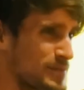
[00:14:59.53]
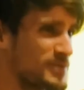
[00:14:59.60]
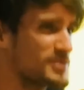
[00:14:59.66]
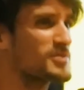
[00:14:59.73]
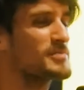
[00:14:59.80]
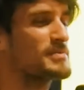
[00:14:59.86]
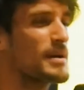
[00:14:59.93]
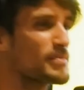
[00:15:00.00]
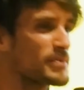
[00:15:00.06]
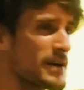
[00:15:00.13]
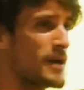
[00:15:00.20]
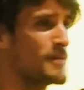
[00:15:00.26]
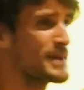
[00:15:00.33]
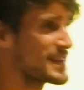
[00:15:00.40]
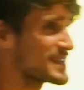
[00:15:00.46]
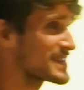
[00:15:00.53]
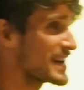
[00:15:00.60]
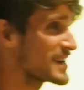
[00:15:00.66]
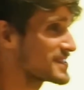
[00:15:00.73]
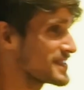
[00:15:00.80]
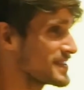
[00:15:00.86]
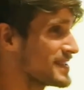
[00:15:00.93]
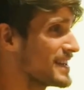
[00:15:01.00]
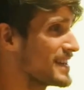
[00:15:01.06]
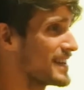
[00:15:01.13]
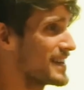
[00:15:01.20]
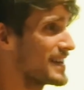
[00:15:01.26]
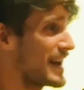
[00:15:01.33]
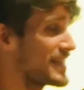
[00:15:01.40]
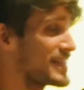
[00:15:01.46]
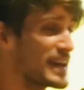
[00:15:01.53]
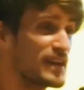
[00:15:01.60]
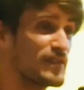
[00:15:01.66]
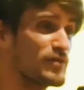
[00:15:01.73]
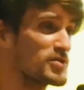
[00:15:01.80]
we talked about prayer and meditation, and therefore